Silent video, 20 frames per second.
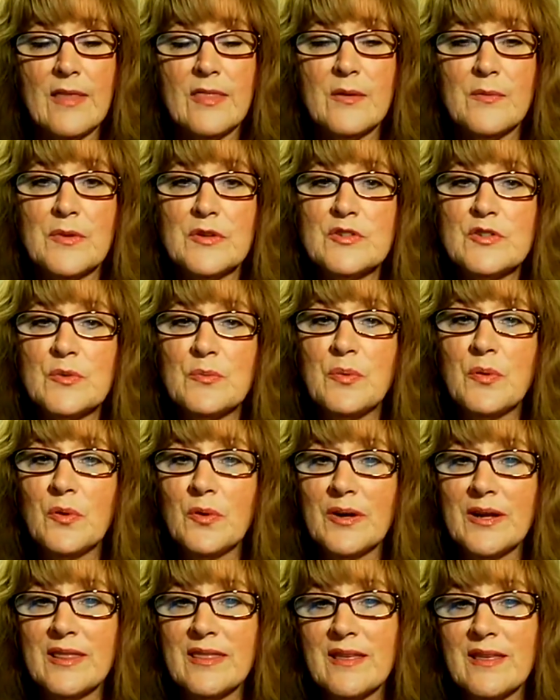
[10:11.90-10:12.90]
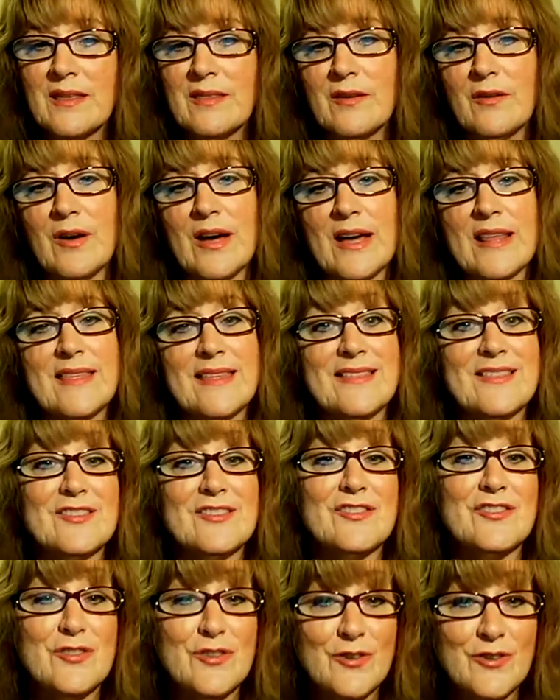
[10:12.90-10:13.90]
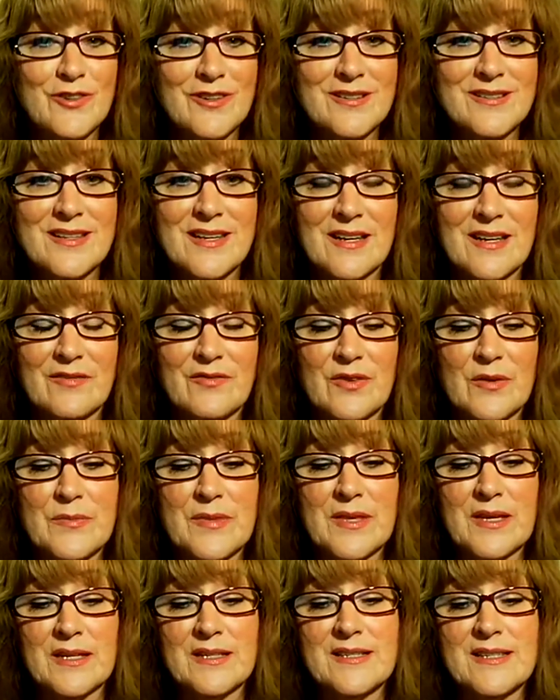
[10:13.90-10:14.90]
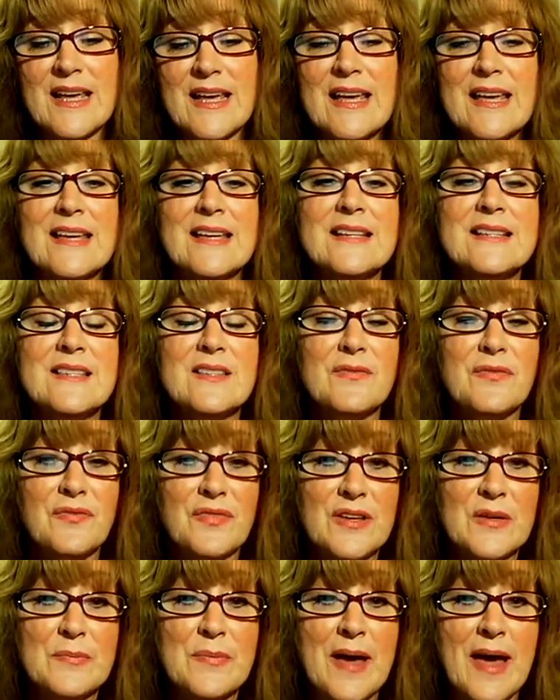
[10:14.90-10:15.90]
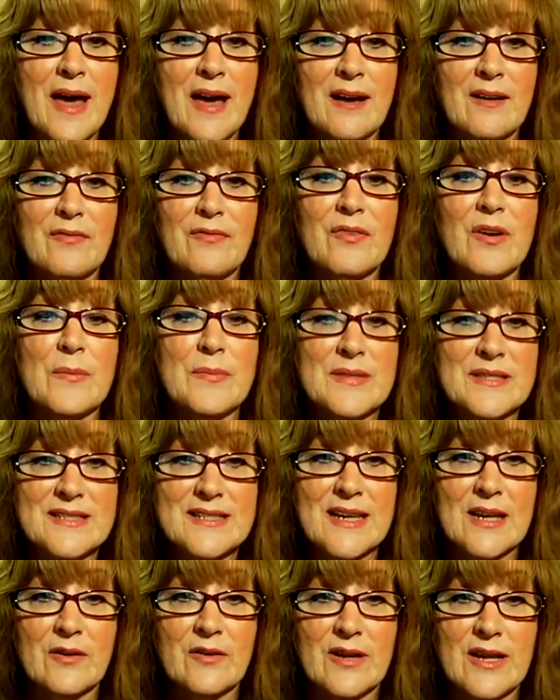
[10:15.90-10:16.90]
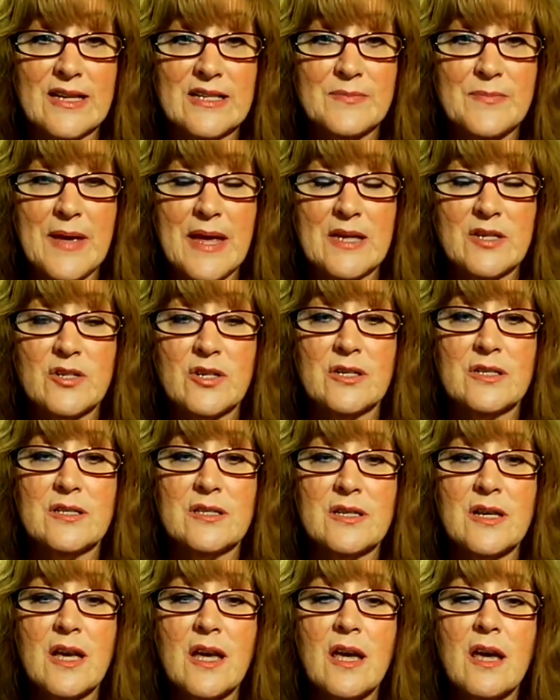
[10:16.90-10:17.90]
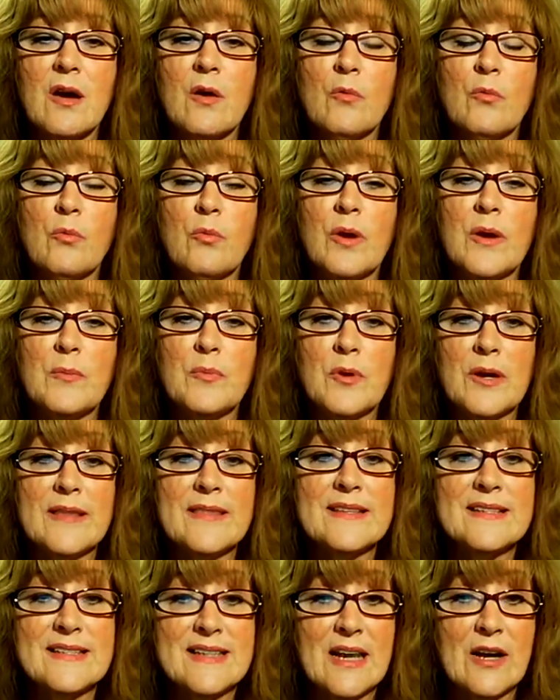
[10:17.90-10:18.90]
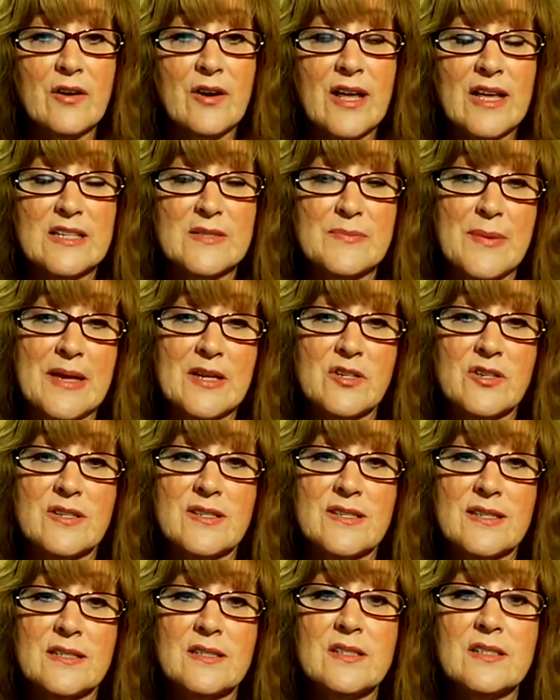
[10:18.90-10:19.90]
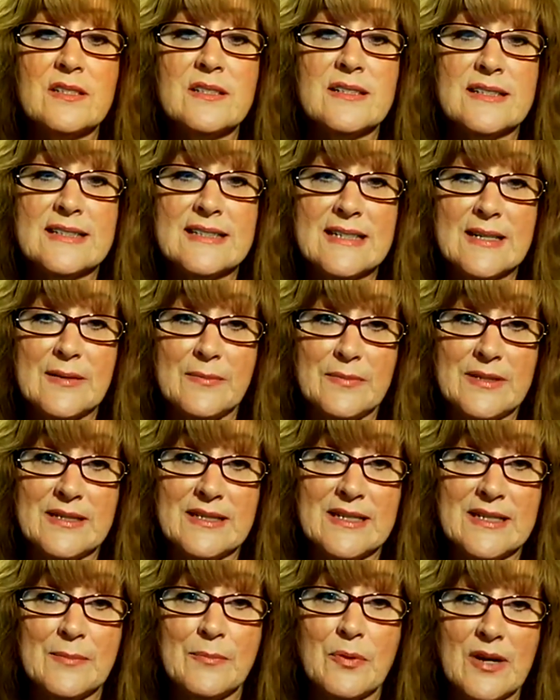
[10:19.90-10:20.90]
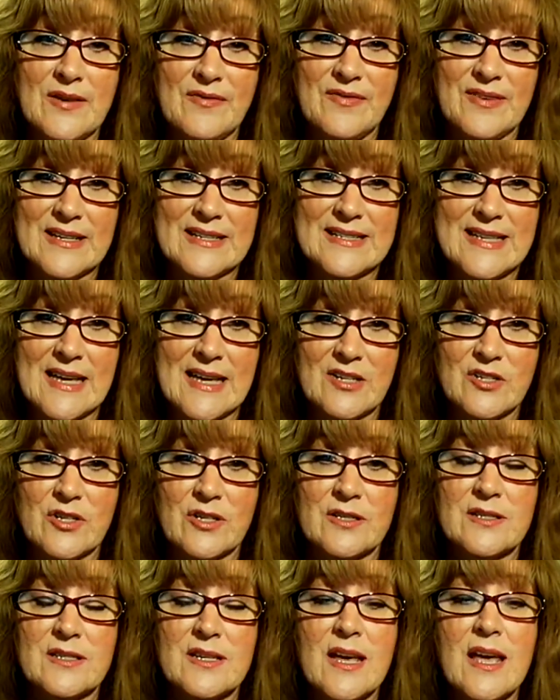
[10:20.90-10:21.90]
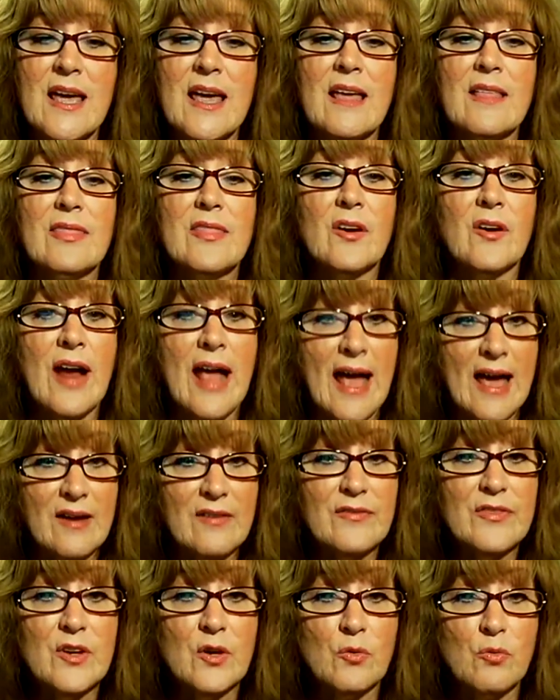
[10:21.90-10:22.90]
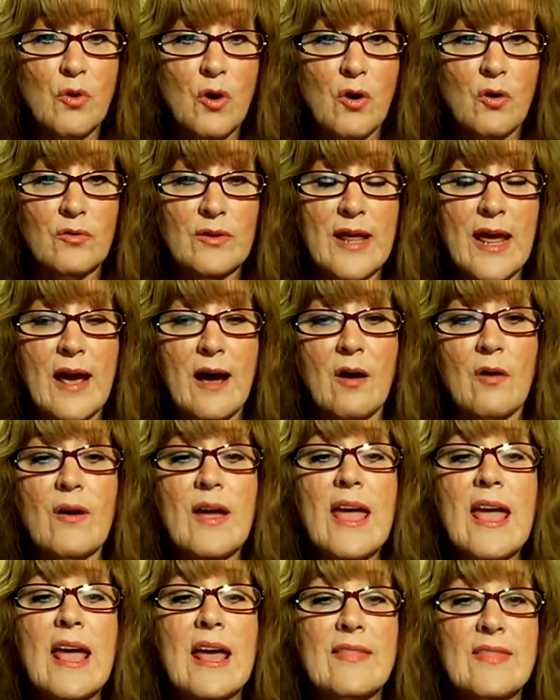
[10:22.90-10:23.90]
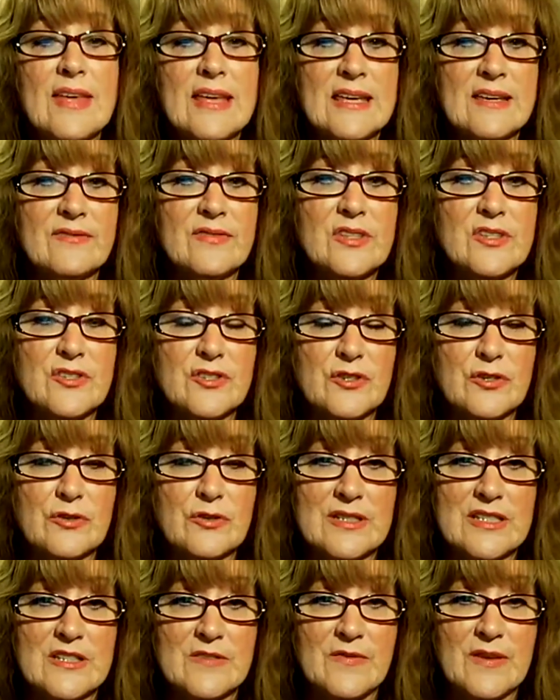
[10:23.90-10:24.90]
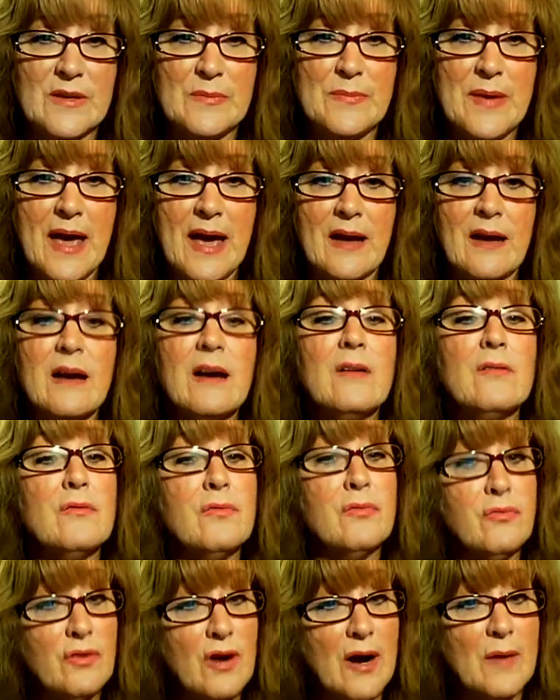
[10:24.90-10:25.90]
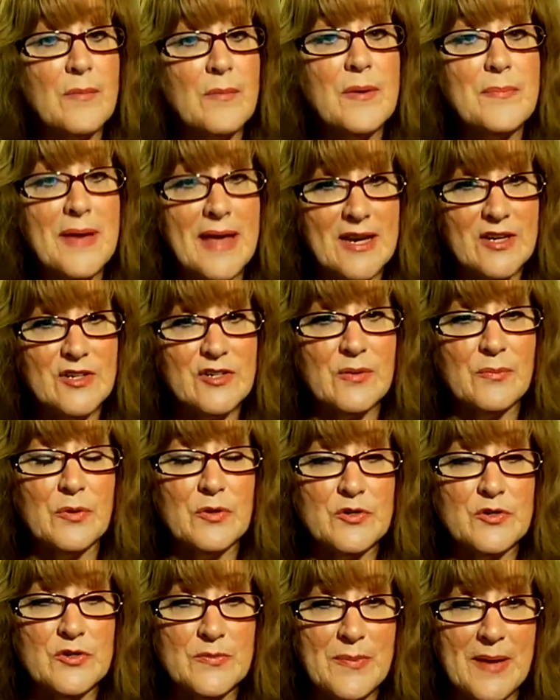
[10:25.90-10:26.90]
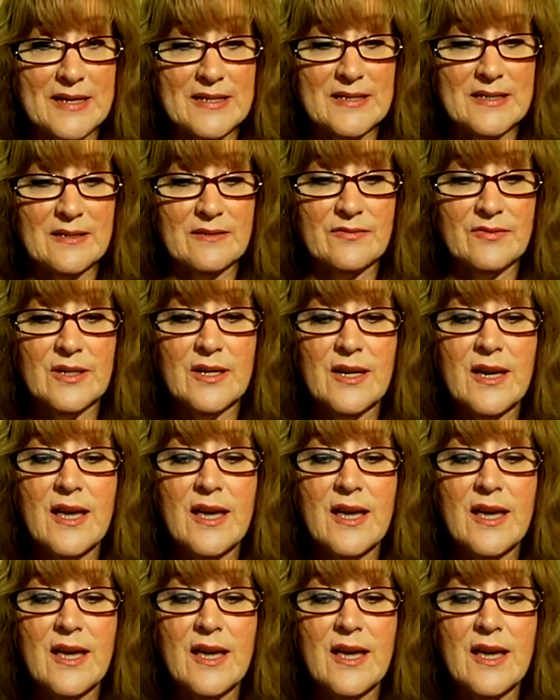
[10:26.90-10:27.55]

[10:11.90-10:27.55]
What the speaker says: The most important thing, though, I think the students get from this is the feedback from the standardized patients. We bring the standardized patients into the debriefing sessions. They're out of their role now, and they give the students feedback from a patient perspective.